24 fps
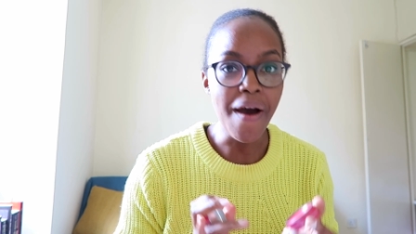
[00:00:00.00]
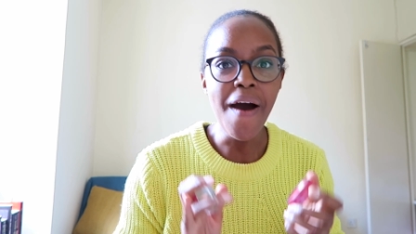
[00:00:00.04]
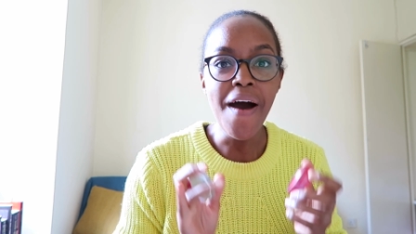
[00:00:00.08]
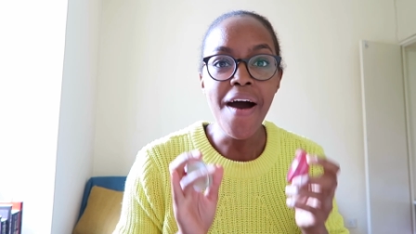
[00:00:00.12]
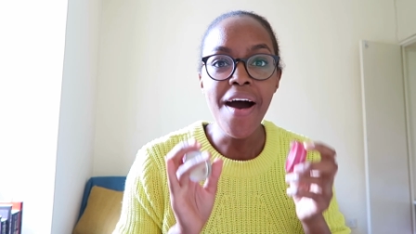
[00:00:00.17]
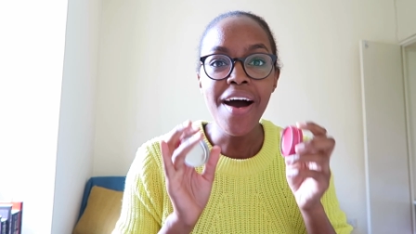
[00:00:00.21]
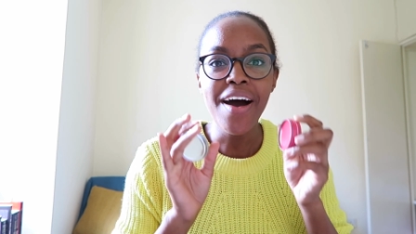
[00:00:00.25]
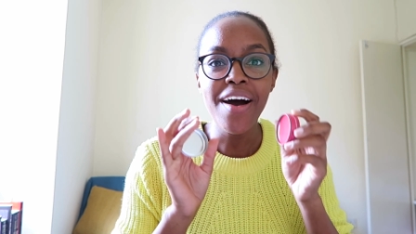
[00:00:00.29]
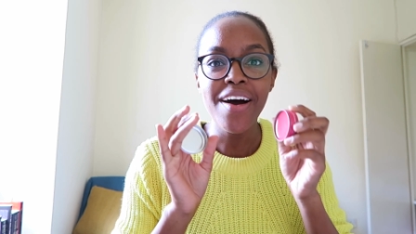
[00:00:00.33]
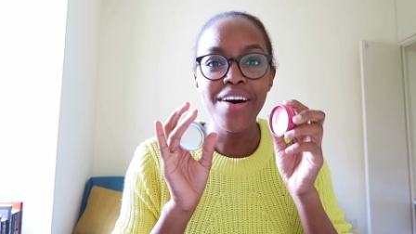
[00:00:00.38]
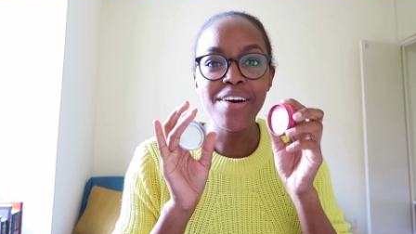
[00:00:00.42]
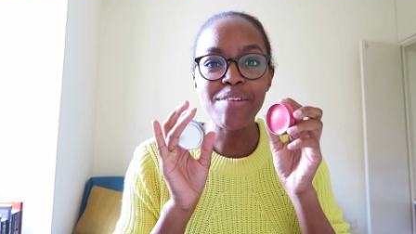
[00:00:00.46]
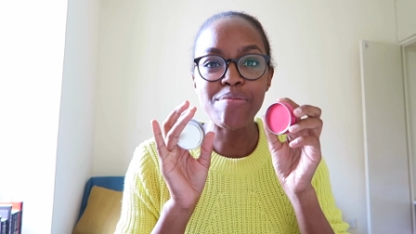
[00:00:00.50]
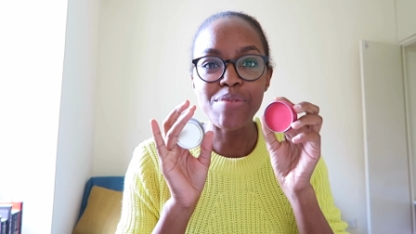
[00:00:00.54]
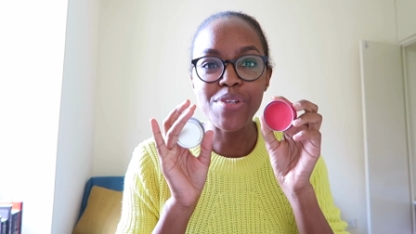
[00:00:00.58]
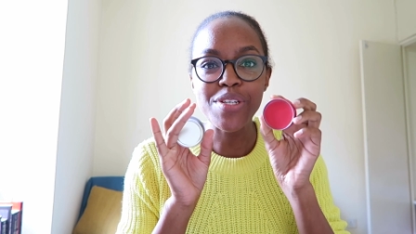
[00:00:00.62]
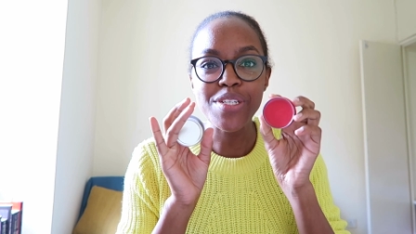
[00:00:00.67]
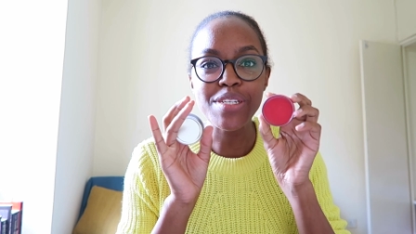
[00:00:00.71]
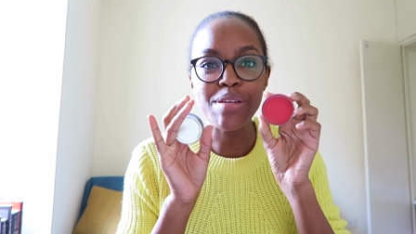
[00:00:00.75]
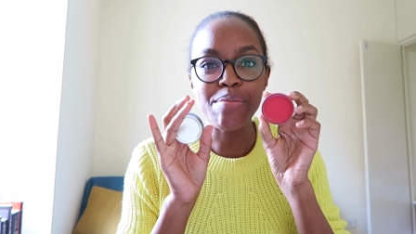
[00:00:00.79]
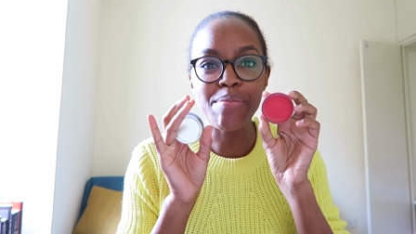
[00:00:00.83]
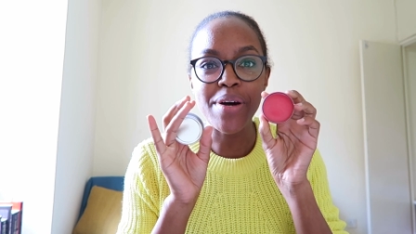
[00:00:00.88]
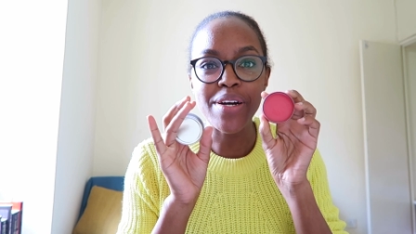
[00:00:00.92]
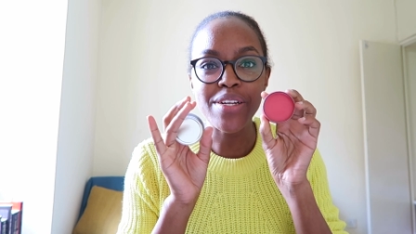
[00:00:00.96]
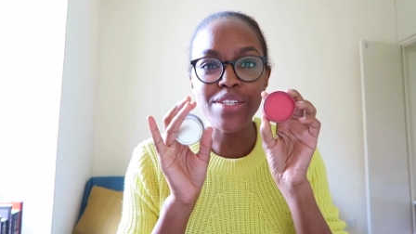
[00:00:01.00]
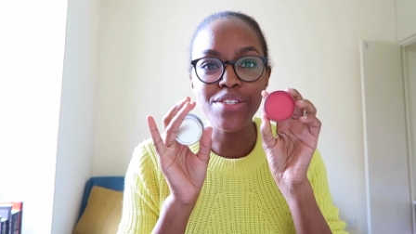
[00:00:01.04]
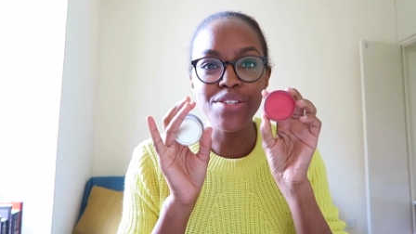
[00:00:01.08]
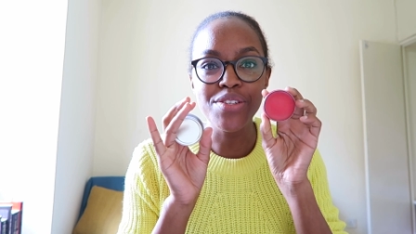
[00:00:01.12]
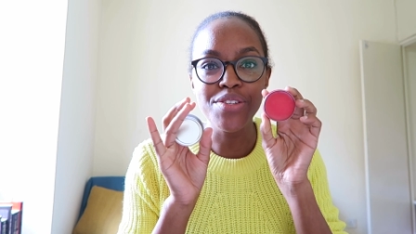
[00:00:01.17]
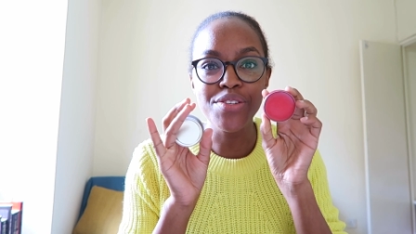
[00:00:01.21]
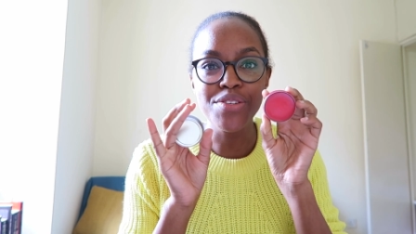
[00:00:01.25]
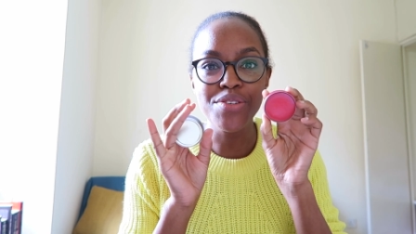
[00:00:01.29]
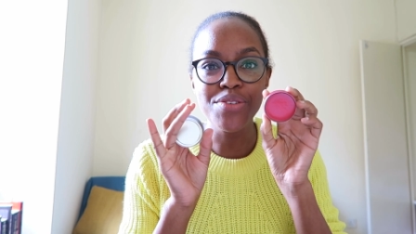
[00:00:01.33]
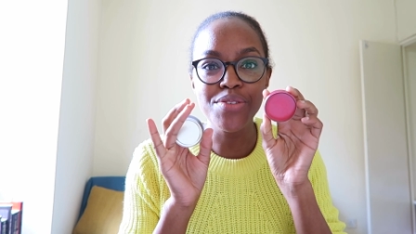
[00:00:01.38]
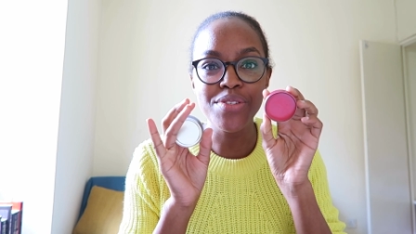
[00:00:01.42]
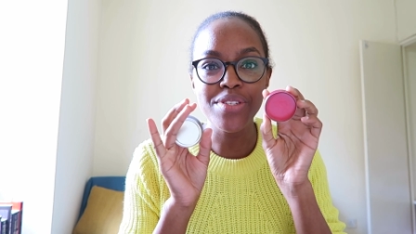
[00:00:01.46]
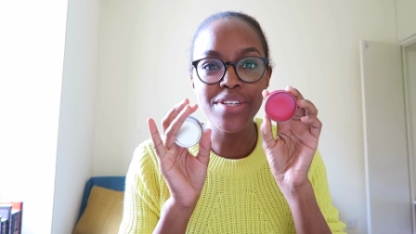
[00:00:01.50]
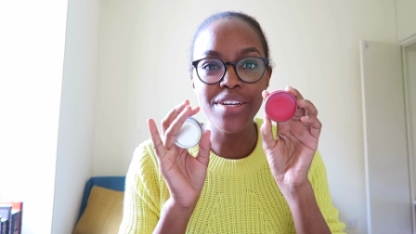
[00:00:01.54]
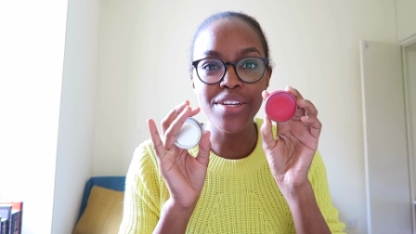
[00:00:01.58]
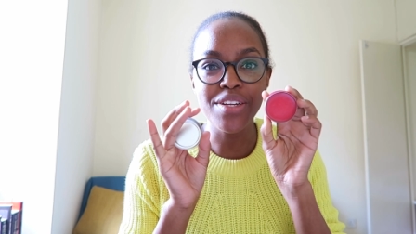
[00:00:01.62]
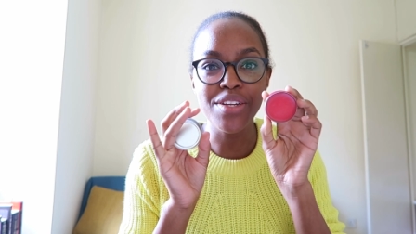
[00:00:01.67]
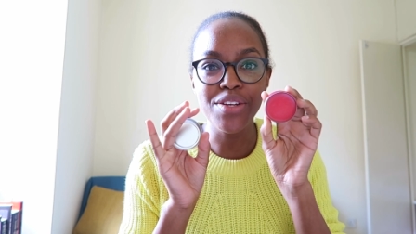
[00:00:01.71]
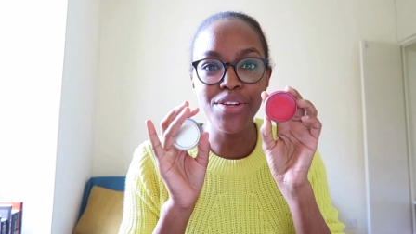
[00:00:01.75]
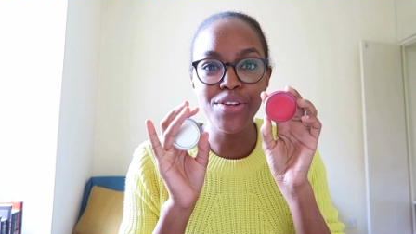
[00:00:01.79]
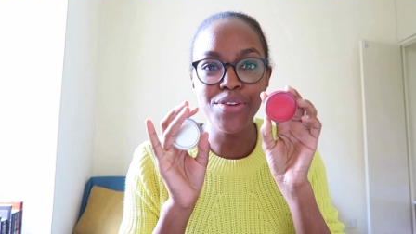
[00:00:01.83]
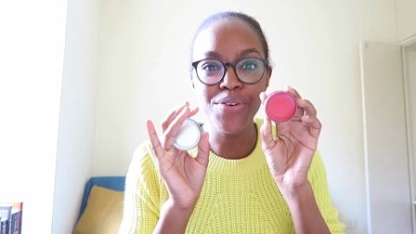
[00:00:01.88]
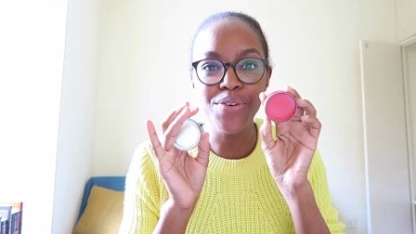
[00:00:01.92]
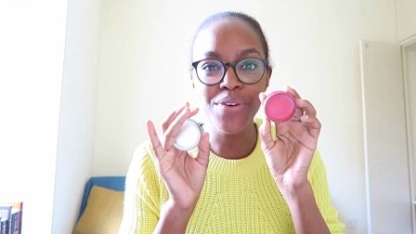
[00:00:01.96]
Oh, I'm just about to use a
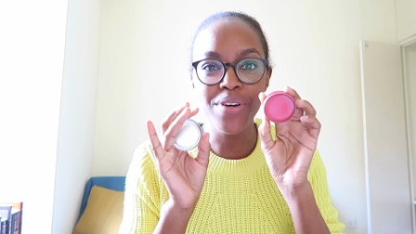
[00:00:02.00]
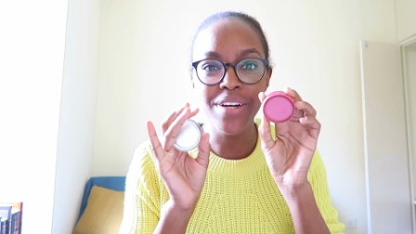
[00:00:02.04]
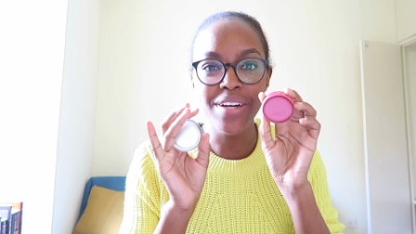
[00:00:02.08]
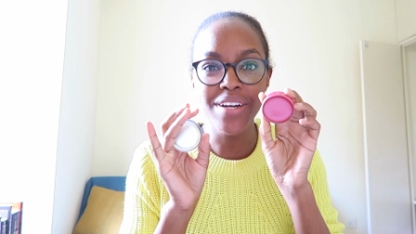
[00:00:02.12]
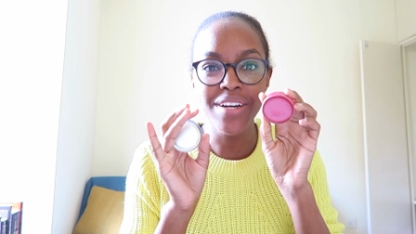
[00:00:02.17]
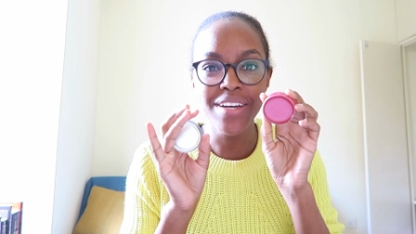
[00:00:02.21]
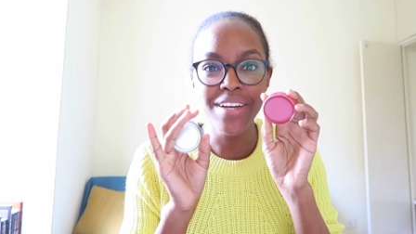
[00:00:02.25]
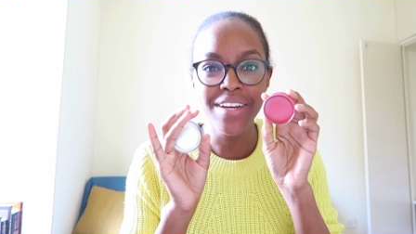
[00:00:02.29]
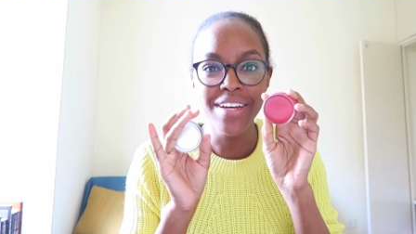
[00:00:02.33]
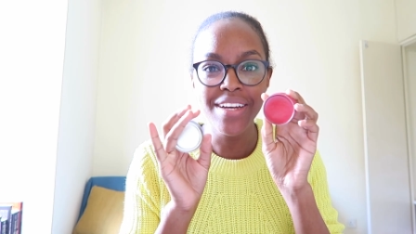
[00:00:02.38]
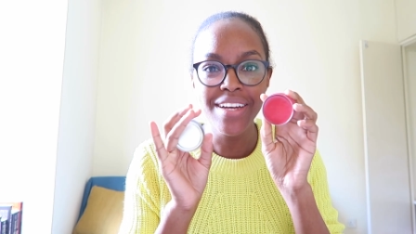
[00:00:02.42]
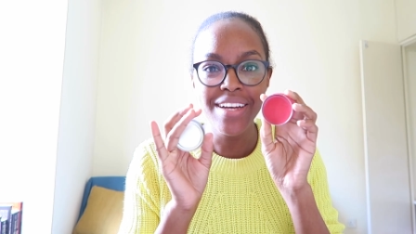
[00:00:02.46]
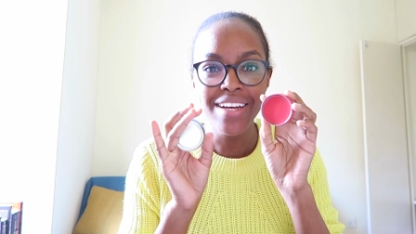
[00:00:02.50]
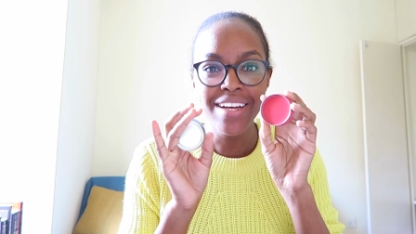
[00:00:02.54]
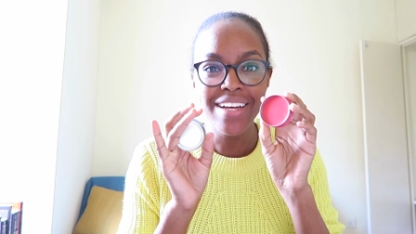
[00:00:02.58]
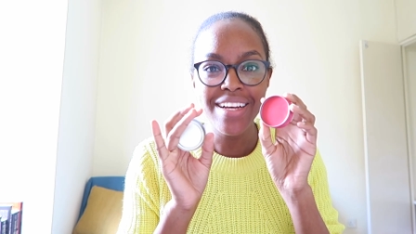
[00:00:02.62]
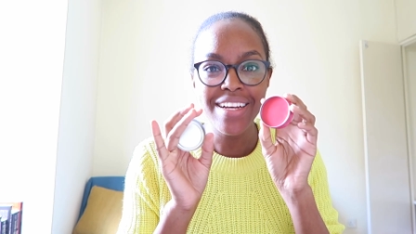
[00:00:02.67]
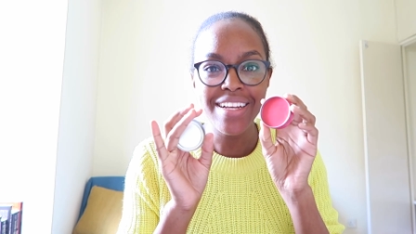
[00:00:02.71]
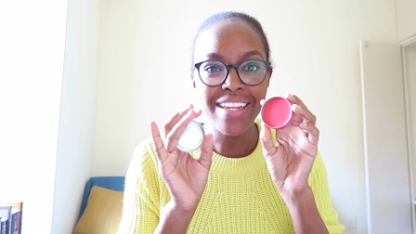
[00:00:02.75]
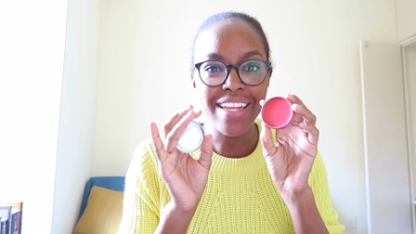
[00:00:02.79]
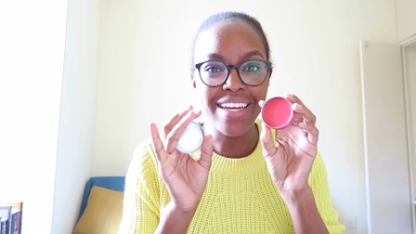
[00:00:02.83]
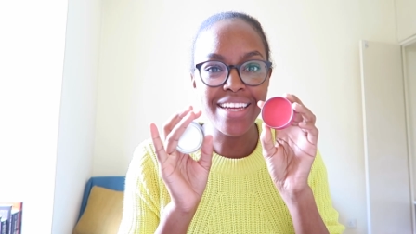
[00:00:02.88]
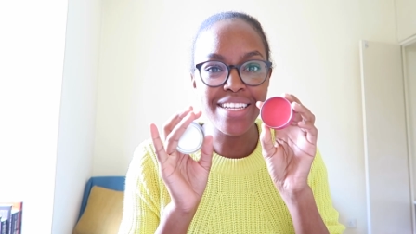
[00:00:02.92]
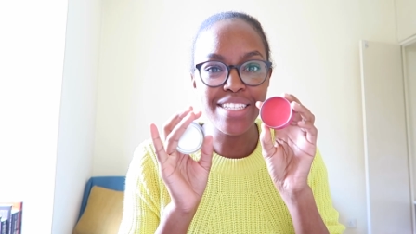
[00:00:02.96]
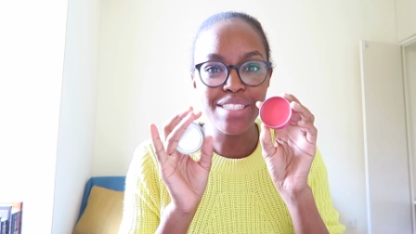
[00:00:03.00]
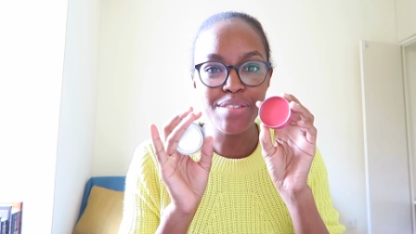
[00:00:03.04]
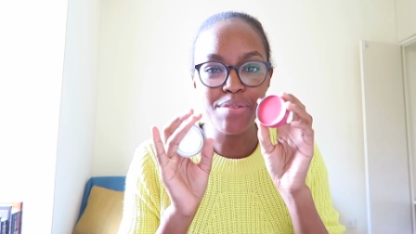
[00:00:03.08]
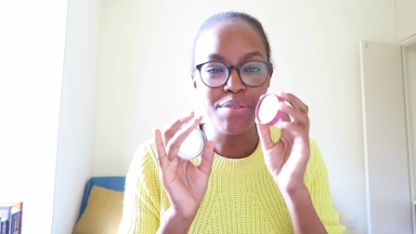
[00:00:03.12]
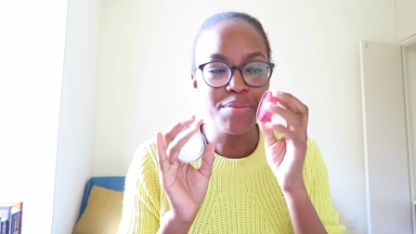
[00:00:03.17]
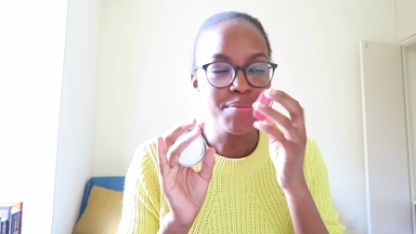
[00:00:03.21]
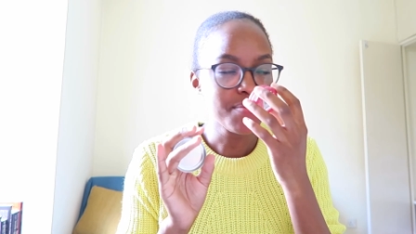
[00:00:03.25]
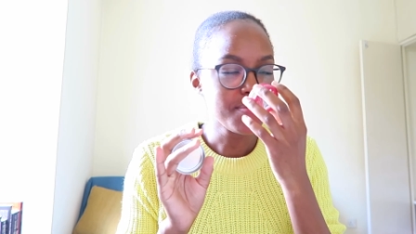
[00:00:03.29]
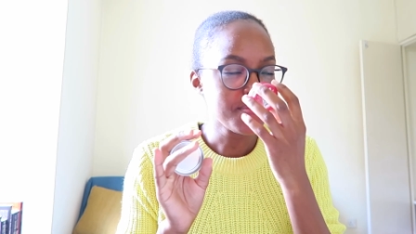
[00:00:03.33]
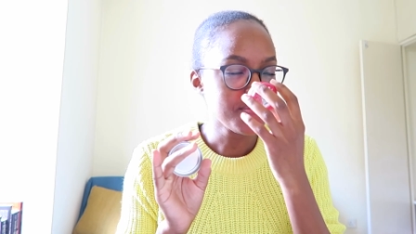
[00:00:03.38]
new, like it's,